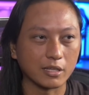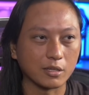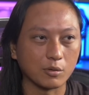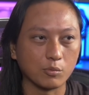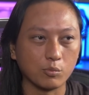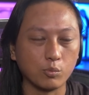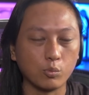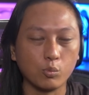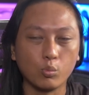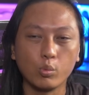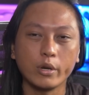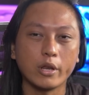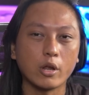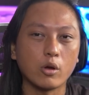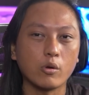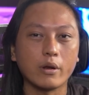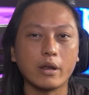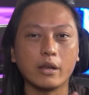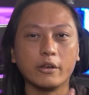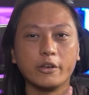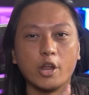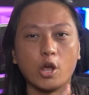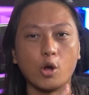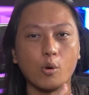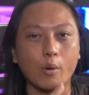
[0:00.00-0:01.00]
Like, we
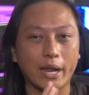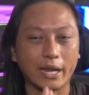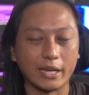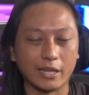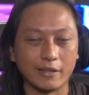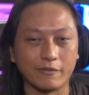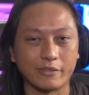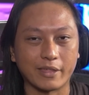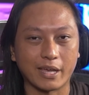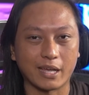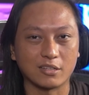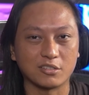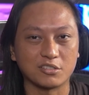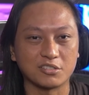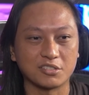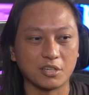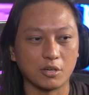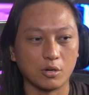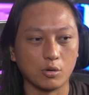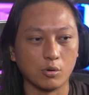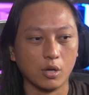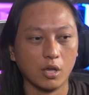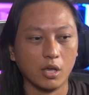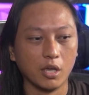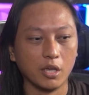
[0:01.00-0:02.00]
don't know any of that.
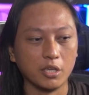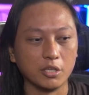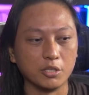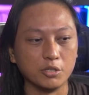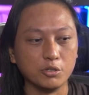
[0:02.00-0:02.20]
So